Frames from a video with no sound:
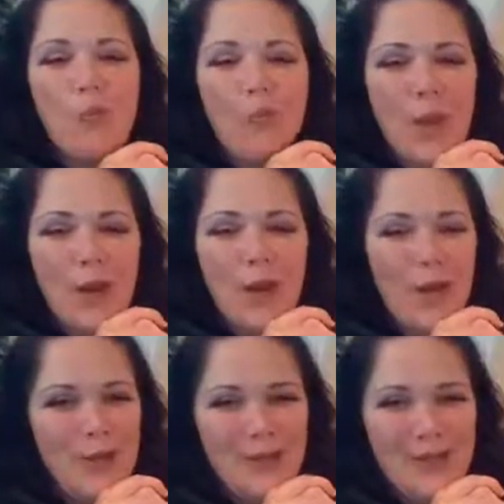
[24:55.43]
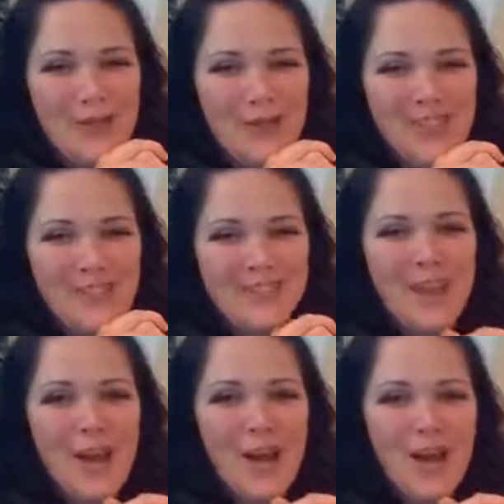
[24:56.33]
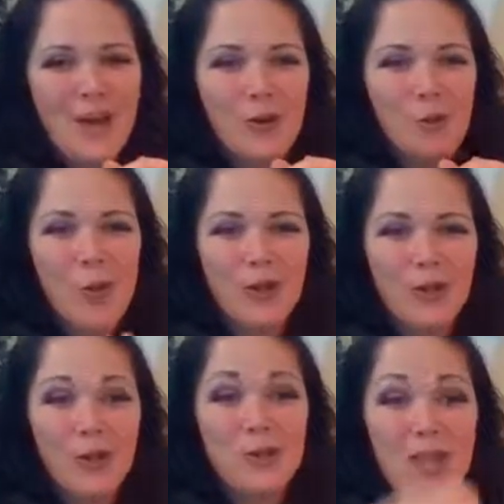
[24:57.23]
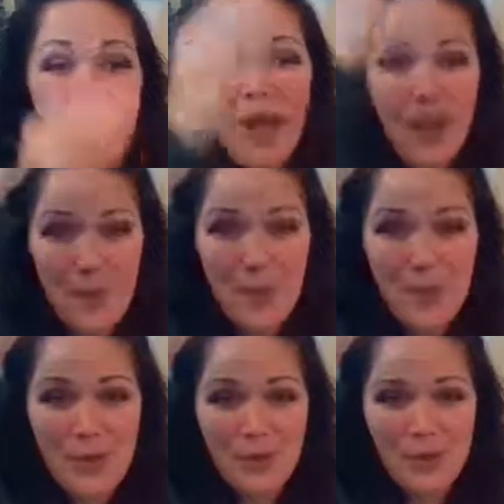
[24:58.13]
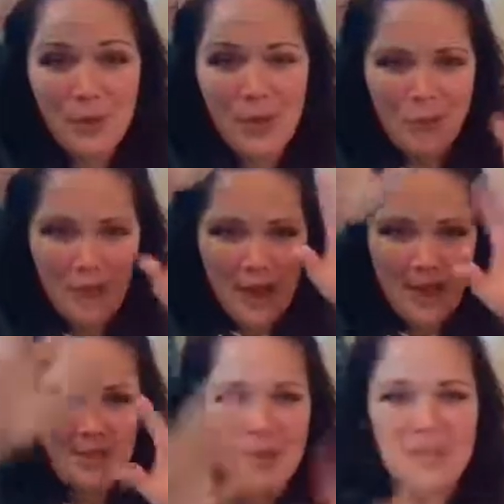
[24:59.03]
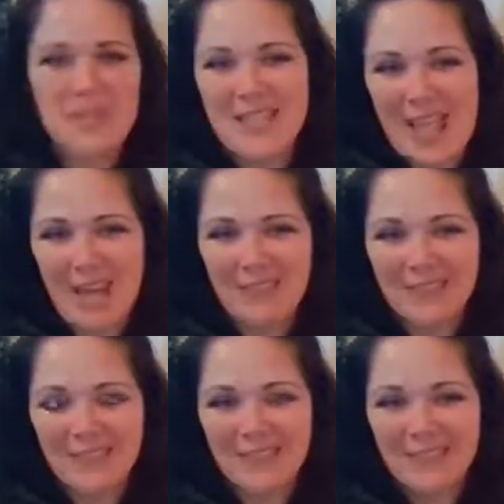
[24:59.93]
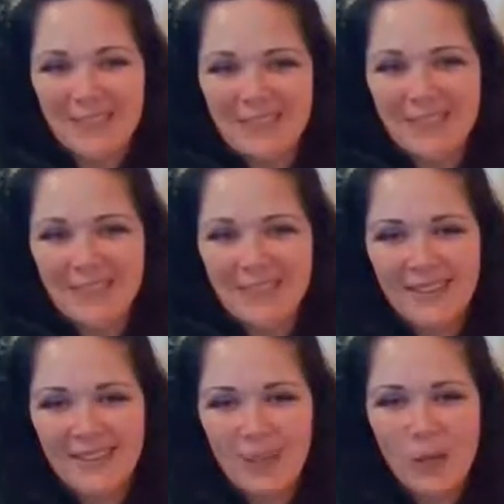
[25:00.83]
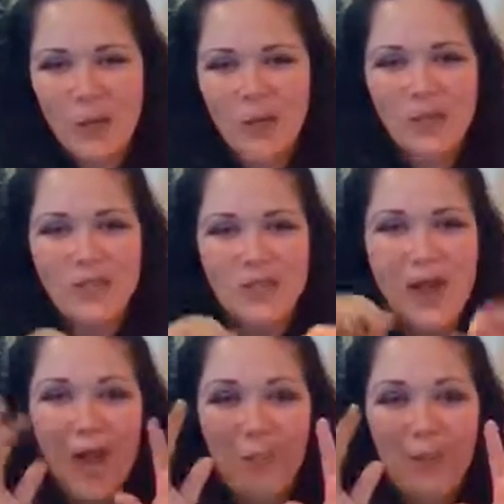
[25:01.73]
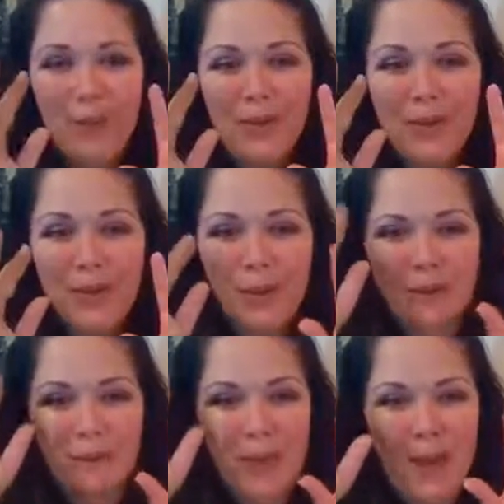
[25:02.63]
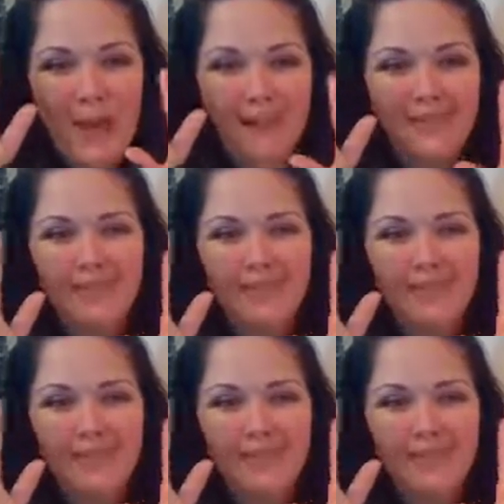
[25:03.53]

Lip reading: and I'll end with this. What goes up when rain comes down? What goes up when rain